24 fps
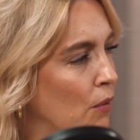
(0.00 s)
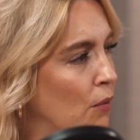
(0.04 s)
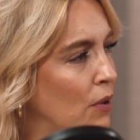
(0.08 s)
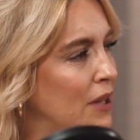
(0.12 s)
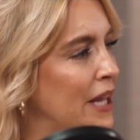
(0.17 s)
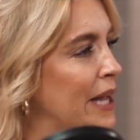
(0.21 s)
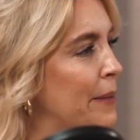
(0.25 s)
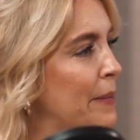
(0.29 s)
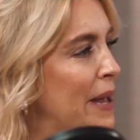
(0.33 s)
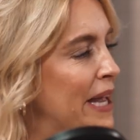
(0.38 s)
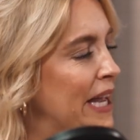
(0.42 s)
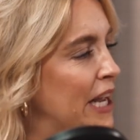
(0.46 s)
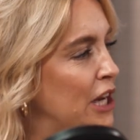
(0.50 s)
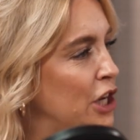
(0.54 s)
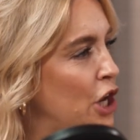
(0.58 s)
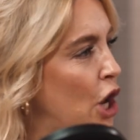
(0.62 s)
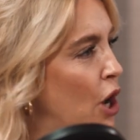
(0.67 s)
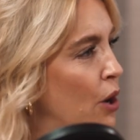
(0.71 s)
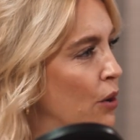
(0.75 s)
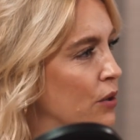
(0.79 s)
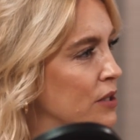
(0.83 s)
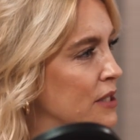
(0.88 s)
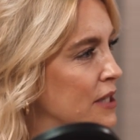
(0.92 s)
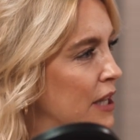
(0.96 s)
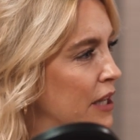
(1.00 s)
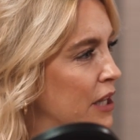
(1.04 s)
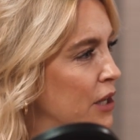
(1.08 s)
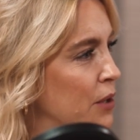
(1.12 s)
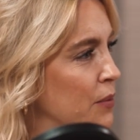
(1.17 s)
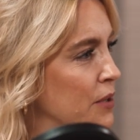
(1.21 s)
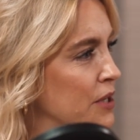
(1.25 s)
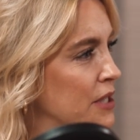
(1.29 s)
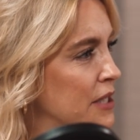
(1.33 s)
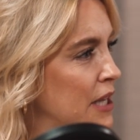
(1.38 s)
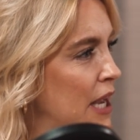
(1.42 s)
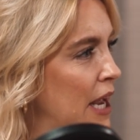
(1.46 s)
Well, like making notes, like you
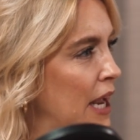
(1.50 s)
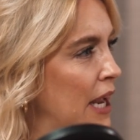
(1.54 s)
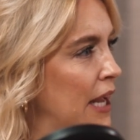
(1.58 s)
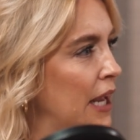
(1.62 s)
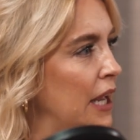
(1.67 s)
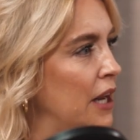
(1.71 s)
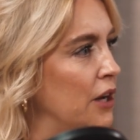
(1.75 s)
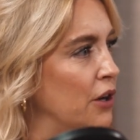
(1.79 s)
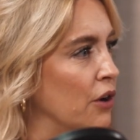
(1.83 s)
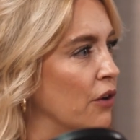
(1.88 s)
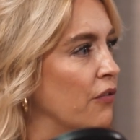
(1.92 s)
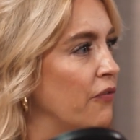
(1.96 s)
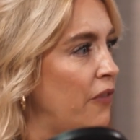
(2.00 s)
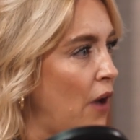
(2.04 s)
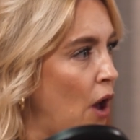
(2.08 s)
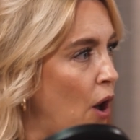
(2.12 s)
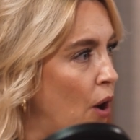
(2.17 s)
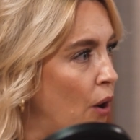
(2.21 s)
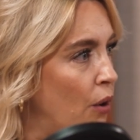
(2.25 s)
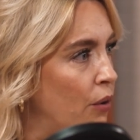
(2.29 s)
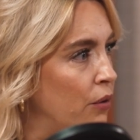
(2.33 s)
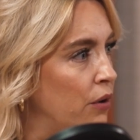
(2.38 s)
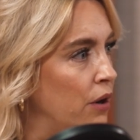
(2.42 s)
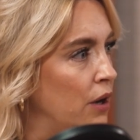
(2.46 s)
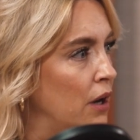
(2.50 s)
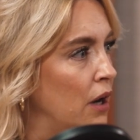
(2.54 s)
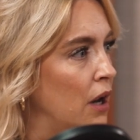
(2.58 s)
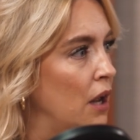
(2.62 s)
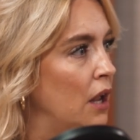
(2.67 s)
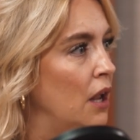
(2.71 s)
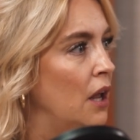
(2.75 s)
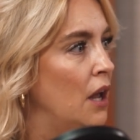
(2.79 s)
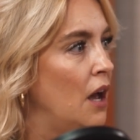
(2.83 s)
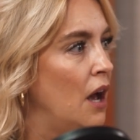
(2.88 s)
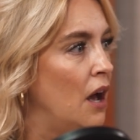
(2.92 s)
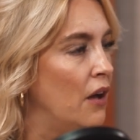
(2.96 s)
were saying in your phone
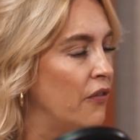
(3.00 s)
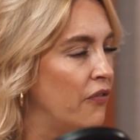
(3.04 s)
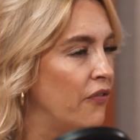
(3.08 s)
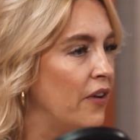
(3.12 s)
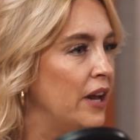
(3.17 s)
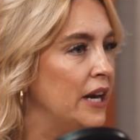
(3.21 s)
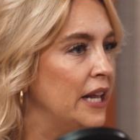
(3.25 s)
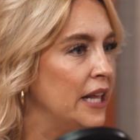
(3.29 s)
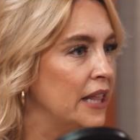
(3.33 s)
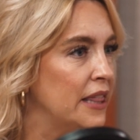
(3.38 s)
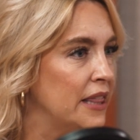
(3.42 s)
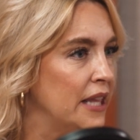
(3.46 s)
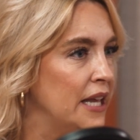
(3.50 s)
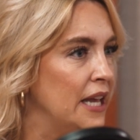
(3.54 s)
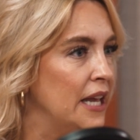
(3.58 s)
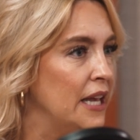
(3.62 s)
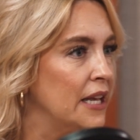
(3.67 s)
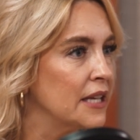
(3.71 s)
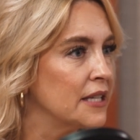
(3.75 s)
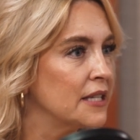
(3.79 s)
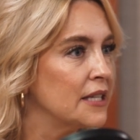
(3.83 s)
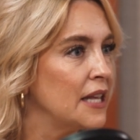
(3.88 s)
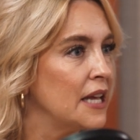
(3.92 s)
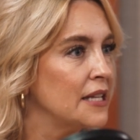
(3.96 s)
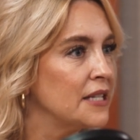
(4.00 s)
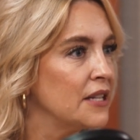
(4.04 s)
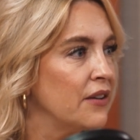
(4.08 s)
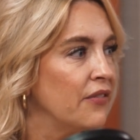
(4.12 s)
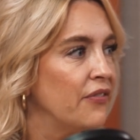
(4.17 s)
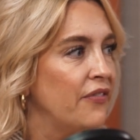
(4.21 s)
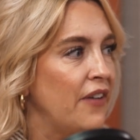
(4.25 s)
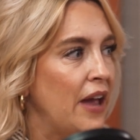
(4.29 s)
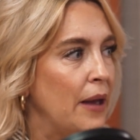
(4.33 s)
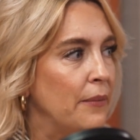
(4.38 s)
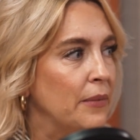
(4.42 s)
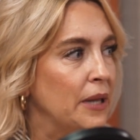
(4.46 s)
of funny things. That's a
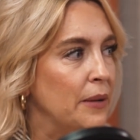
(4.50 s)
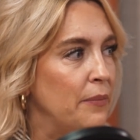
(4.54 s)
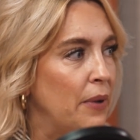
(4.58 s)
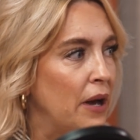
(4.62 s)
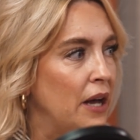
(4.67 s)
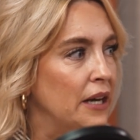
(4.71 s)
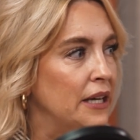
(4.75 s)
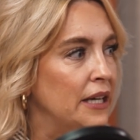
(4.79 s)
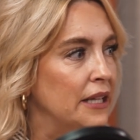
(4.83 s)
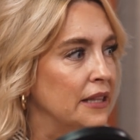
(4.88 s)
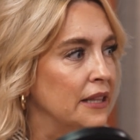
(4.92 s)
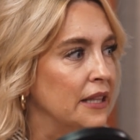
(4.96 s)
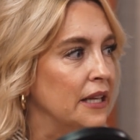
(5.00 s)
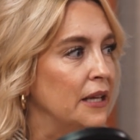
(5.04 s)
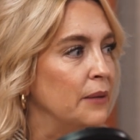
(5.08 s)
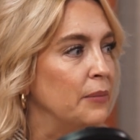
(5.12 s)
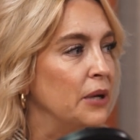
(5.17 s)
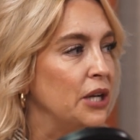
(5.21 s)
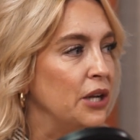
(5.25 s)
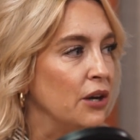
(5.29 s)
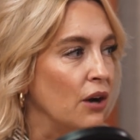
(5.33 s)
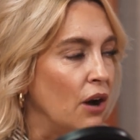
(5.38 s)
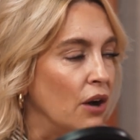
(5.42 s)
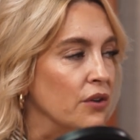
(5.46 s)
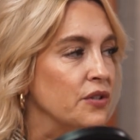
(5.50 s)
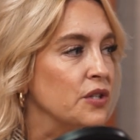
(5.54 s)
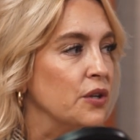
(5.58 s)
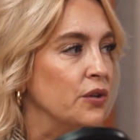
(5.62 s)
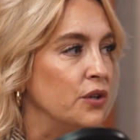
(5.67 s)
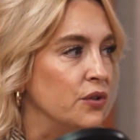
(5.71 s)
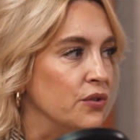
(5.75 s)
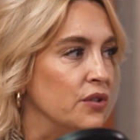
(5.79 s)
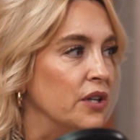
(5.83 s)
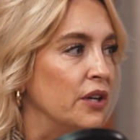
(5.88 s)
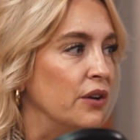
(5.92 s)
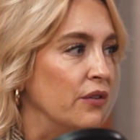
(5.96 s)
family bonding thing, but you're also
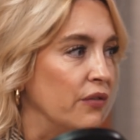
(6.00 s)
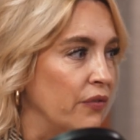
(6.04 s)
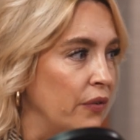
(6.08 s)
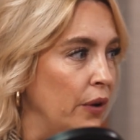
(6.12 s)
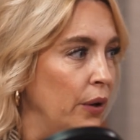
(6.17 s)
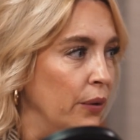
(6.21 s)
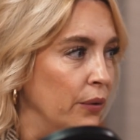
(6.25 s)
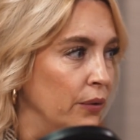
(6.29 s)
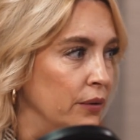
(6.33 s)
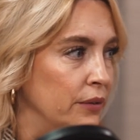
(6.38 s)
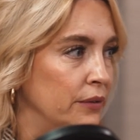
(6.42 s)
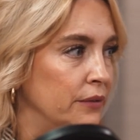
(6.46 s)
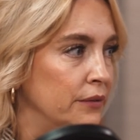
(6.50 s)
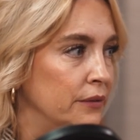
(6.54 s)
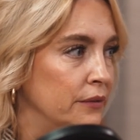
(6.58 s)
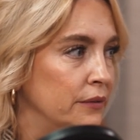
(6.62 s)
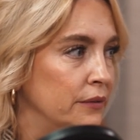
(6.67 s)
using your phone.